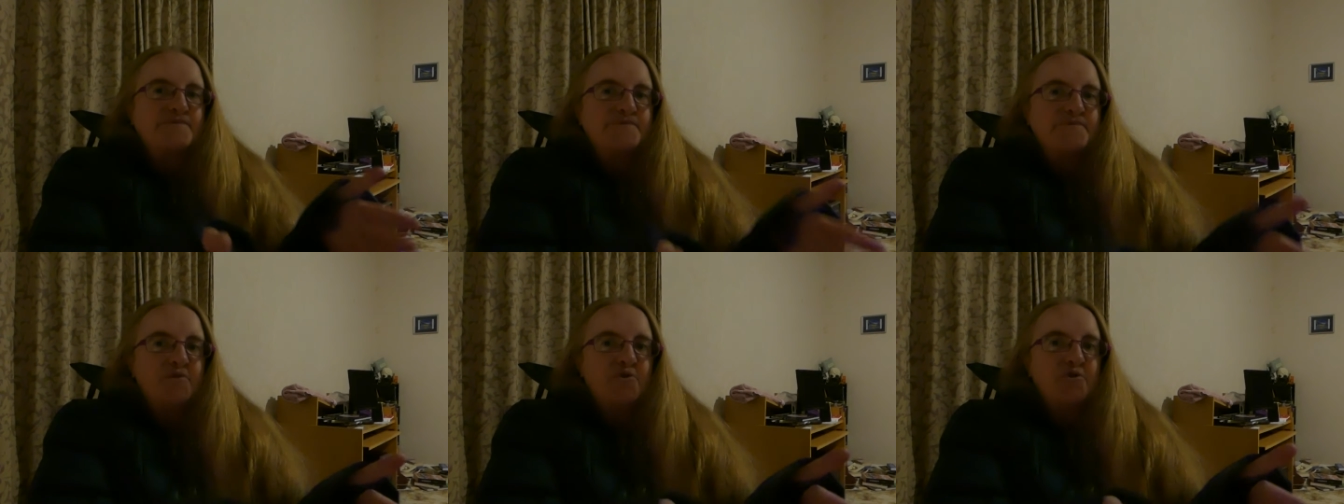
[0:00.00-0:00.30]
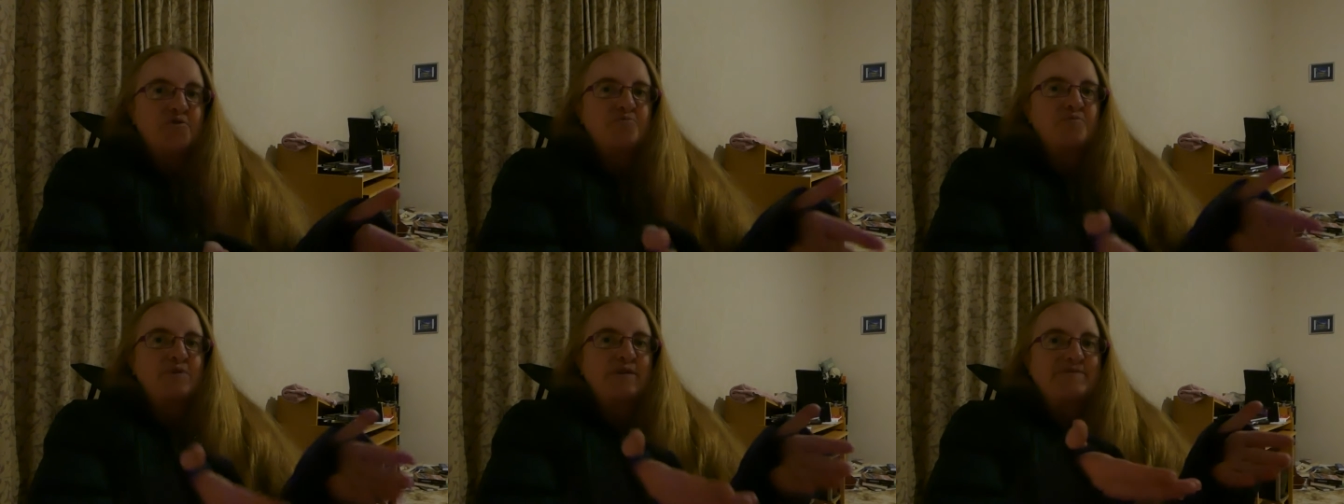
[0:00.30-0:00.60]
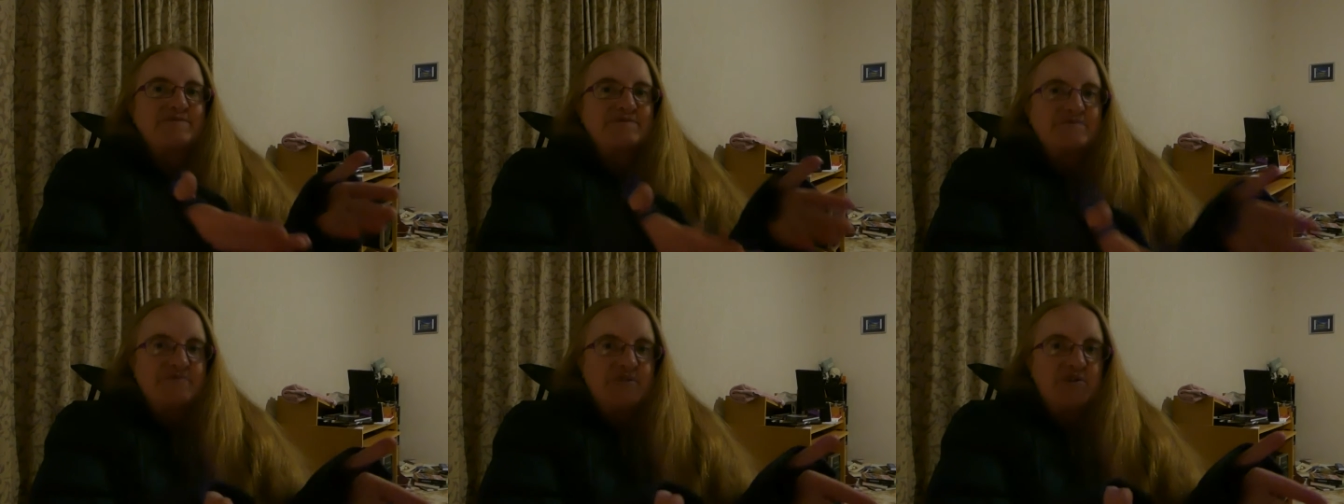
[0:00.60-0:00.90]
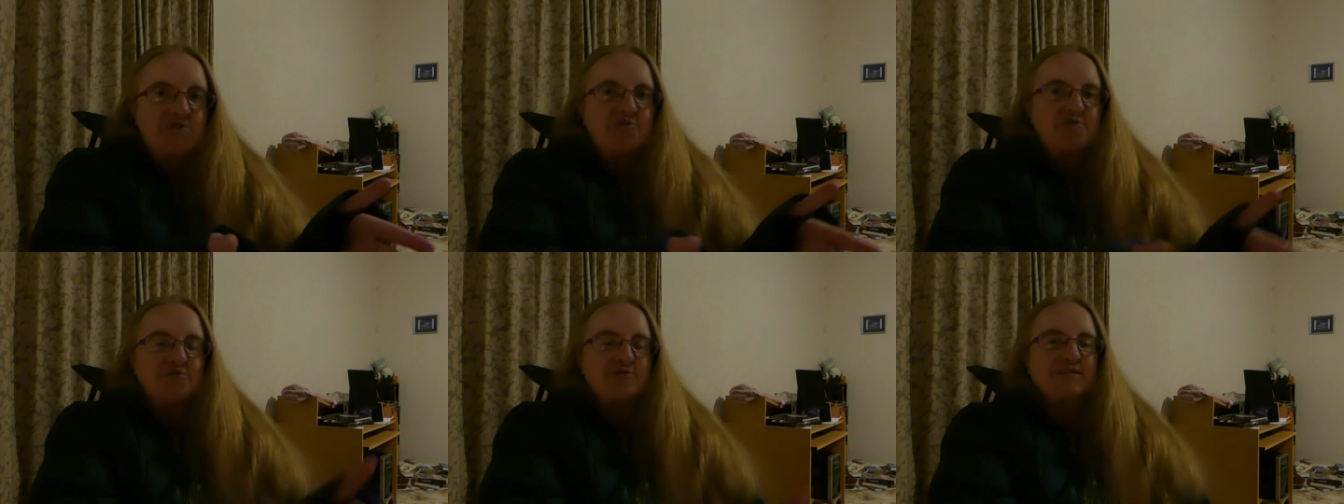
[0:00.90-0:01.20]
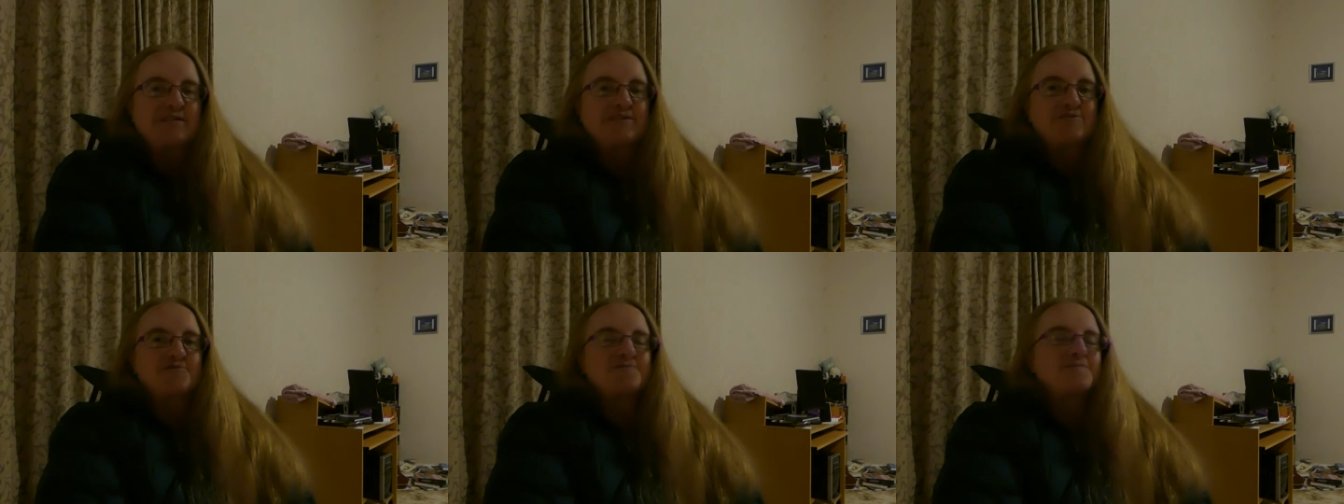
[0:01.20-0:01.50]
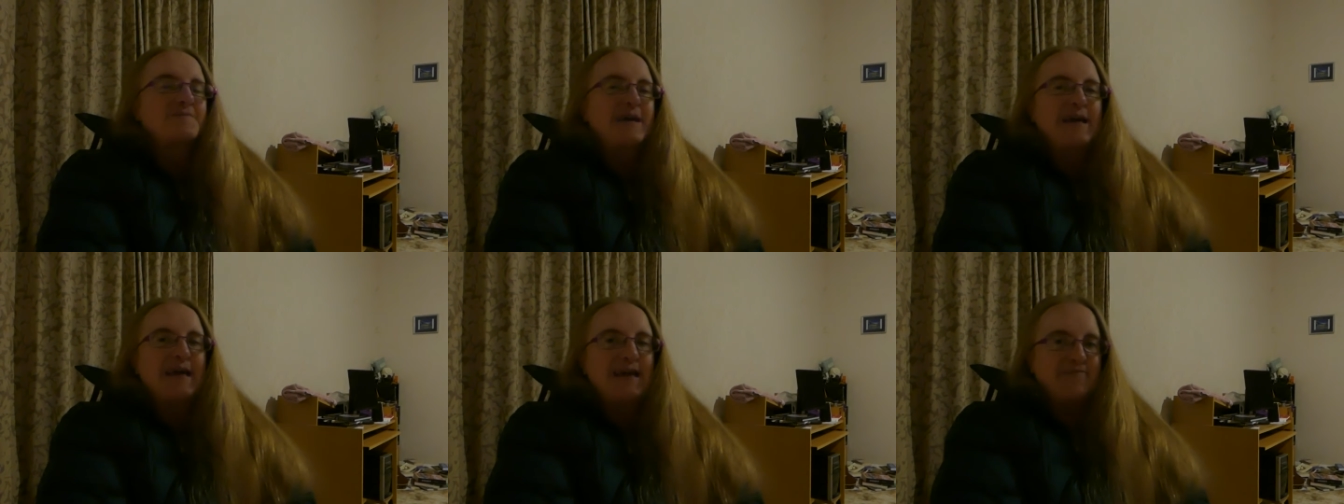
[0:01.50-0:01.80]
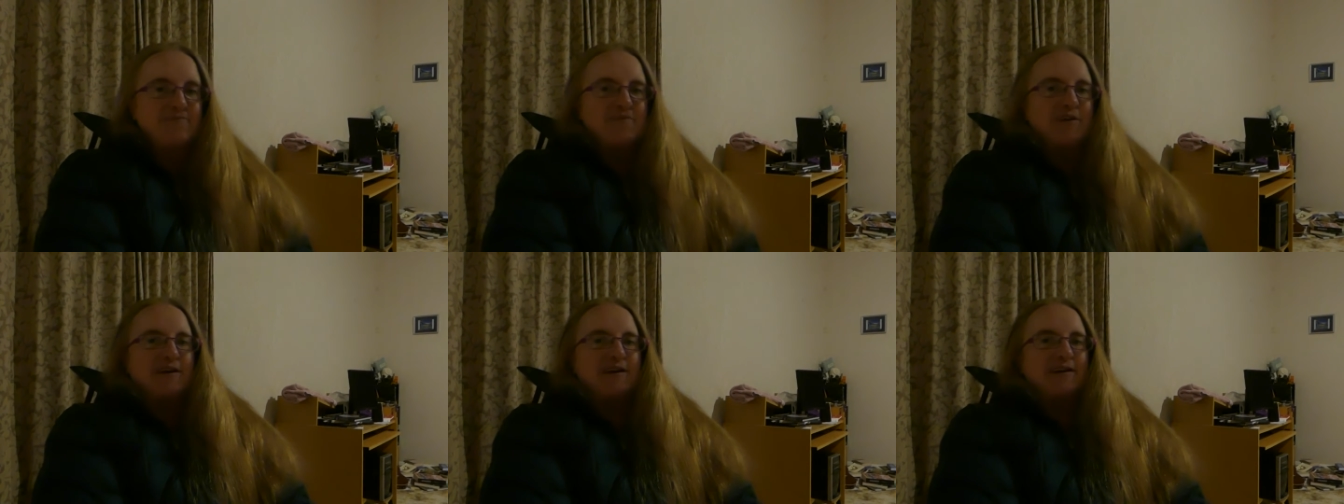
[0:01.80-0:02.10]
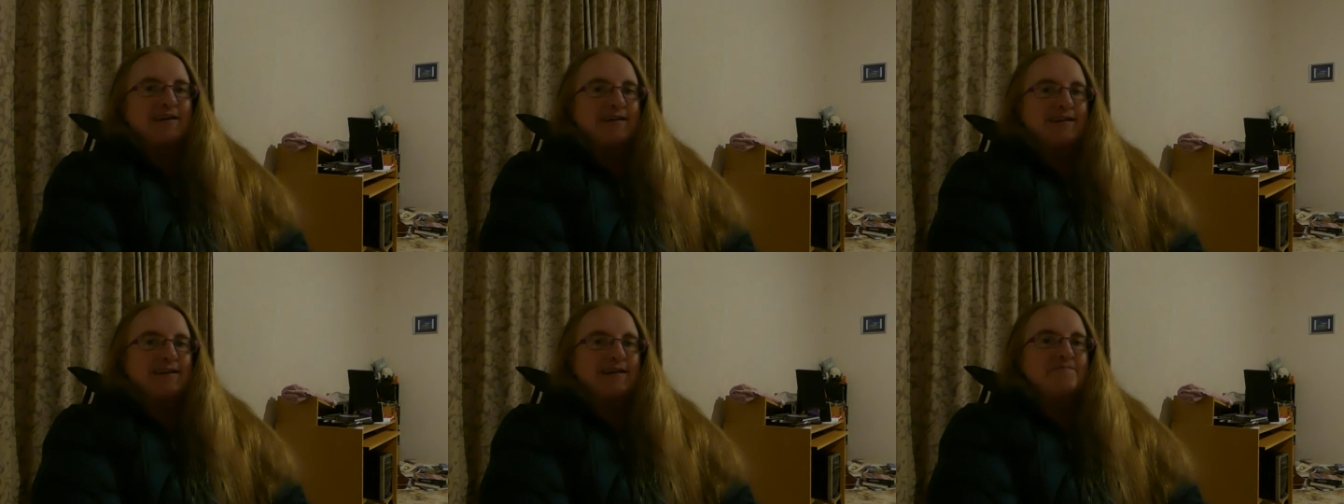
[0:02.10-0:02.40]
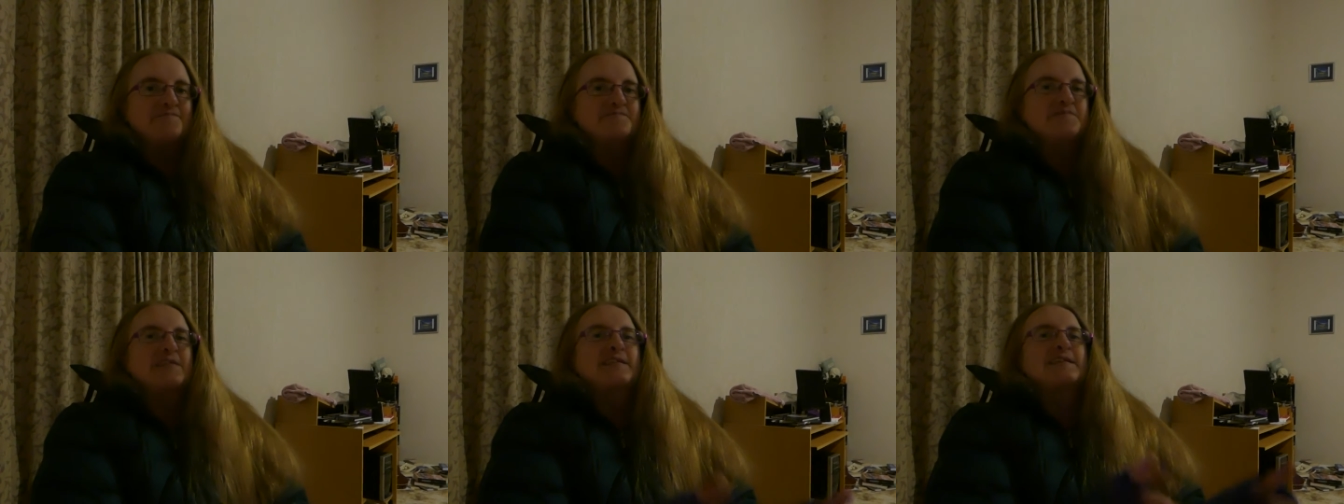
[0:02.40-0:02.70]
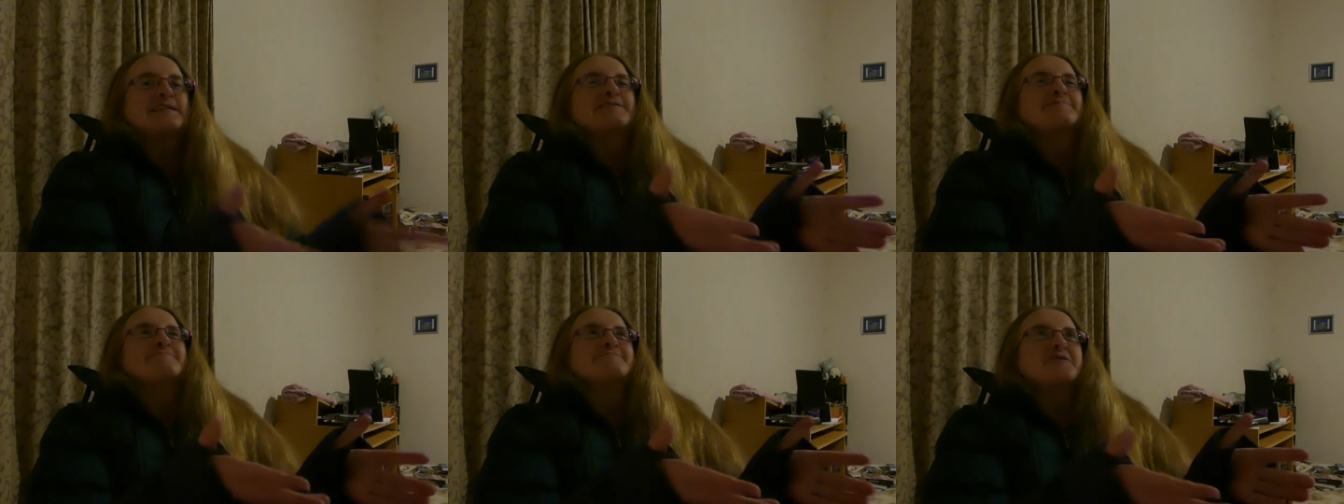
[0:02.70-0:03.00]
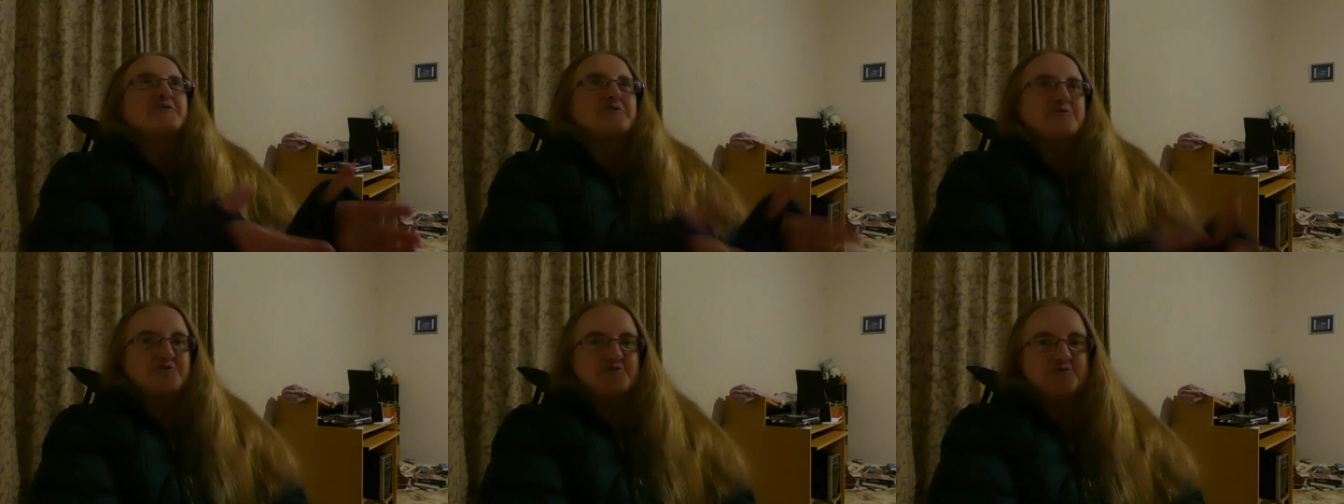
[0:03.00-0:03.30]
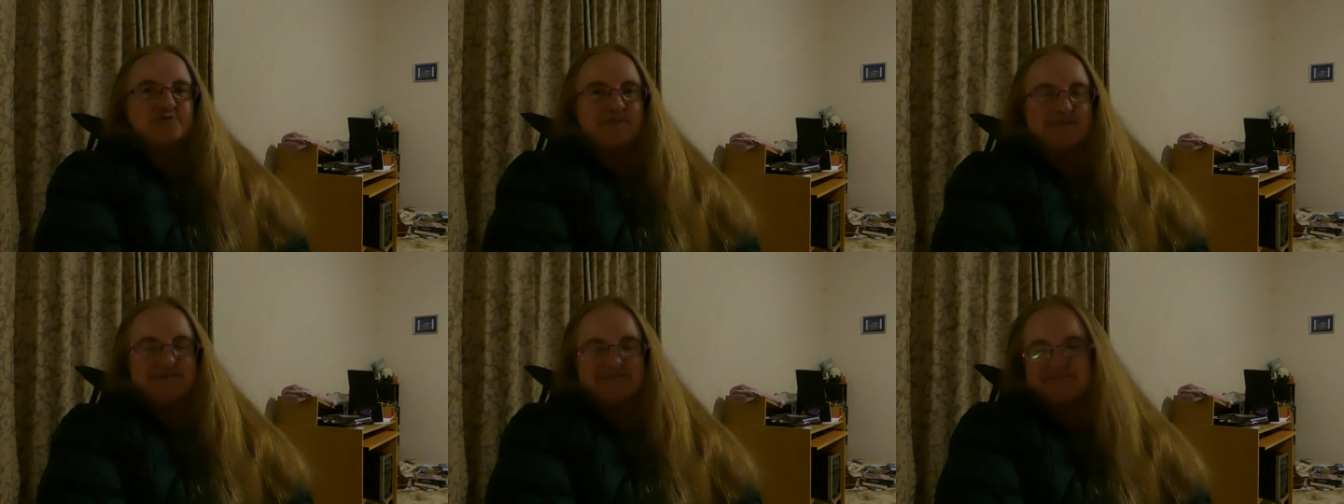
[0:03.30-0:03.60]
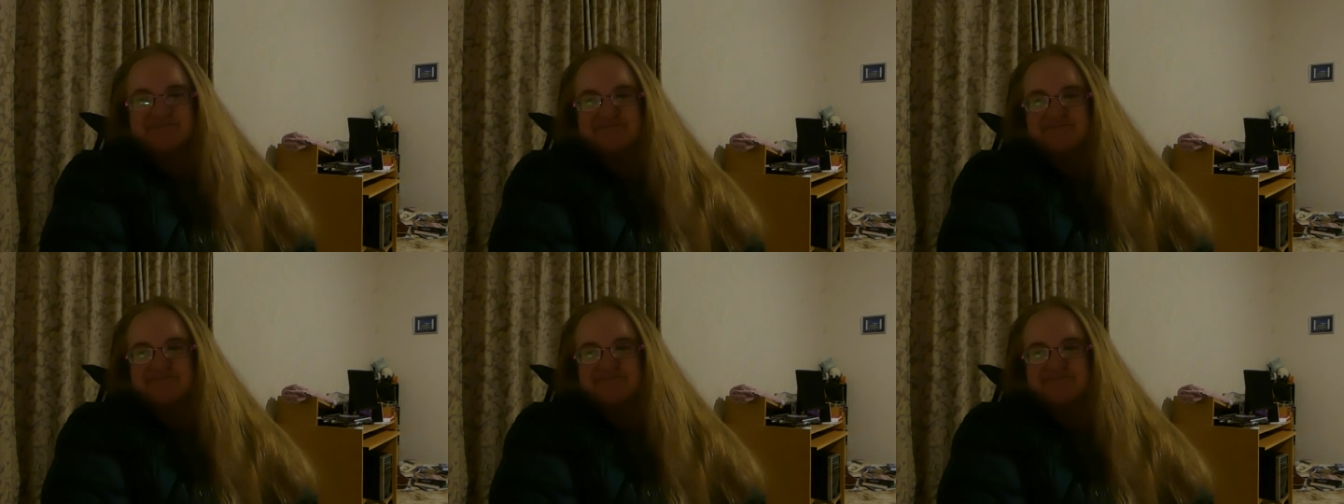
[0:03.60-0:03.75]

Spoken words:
very first to ever visit Mercury.